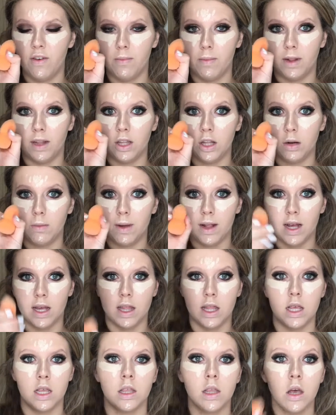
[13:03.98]
up a little bit
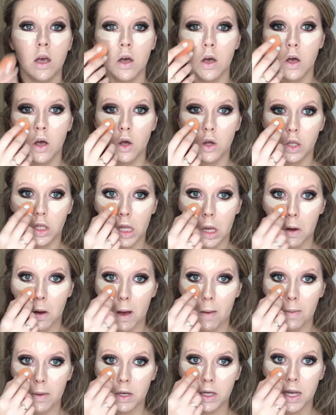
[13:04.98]
like this. So
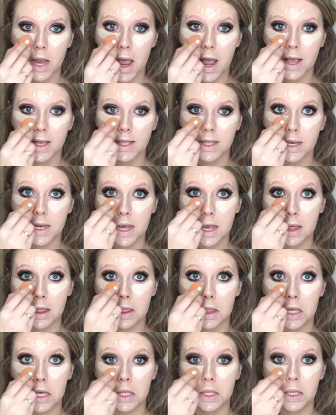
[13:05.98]
I've been testing
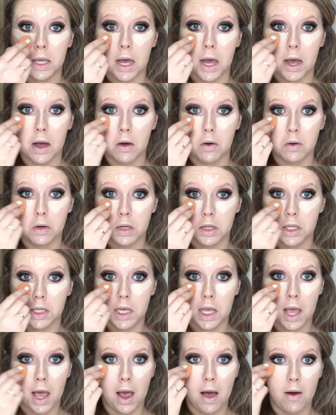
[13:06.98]
this out to
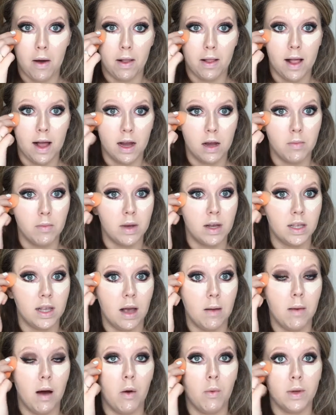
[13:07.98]
see how I like them because
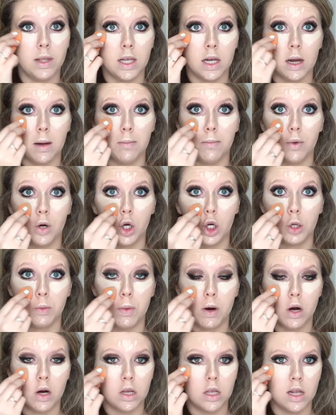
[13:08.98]
I'm always like a brush
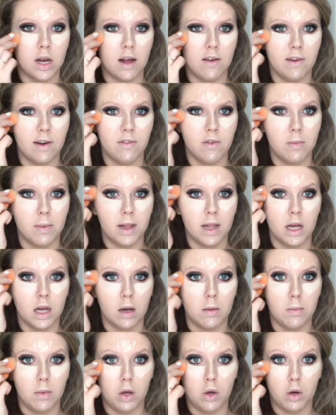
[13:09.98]
person. I've never been
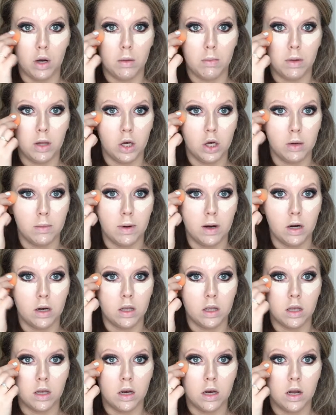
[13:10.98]
like a beauty blender
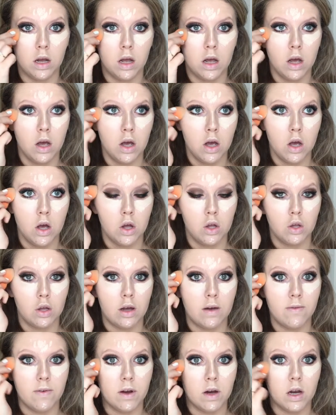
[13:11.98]
person.
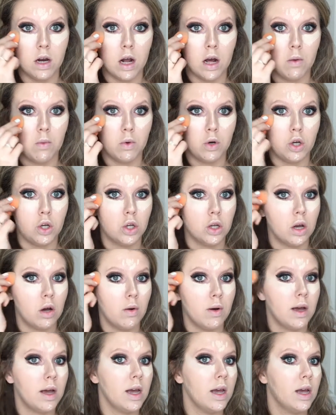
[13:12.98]
So I figured I would just
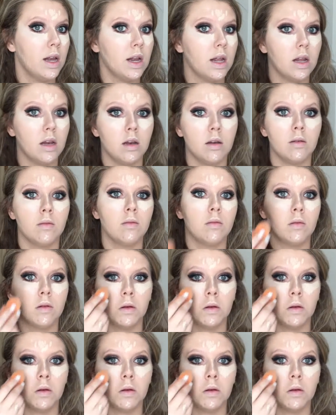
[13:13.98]
go ahead and